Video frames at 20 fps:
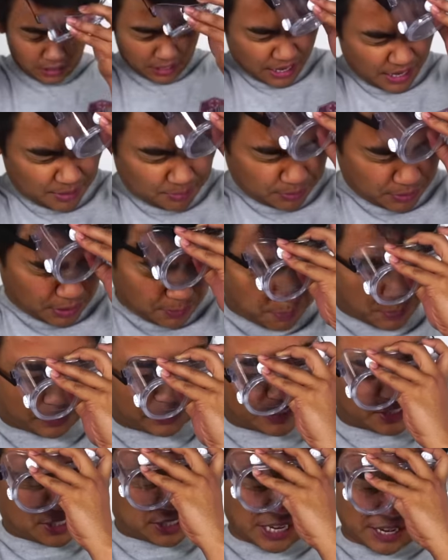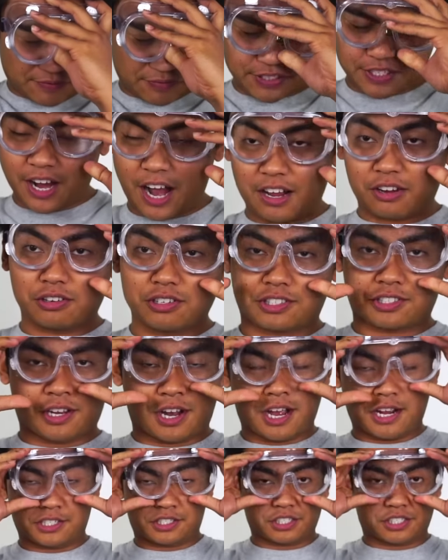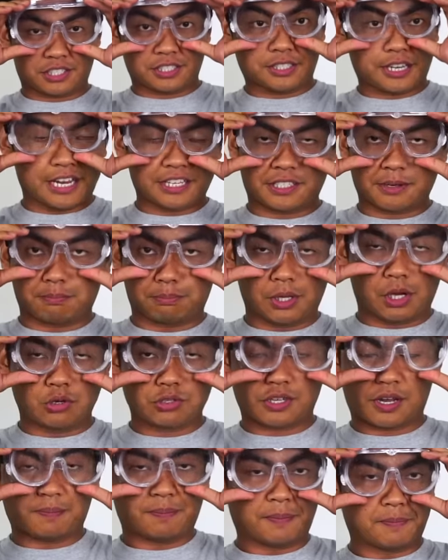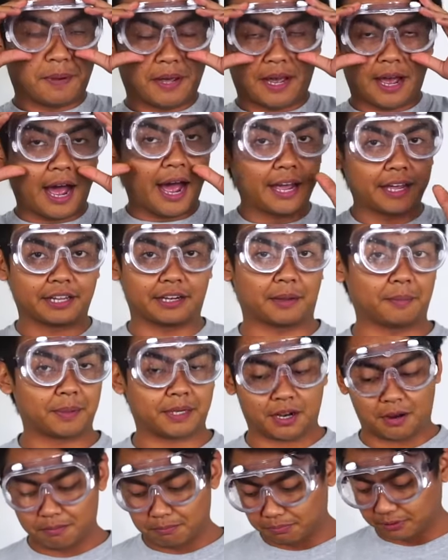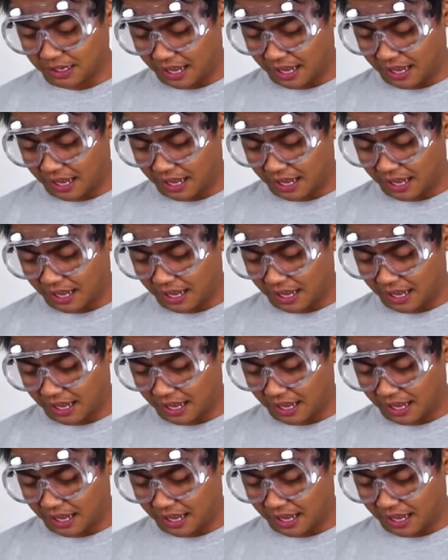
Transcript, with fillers: All right, I'm gonna put these safety goggles on just in case it blows up in my eye and I become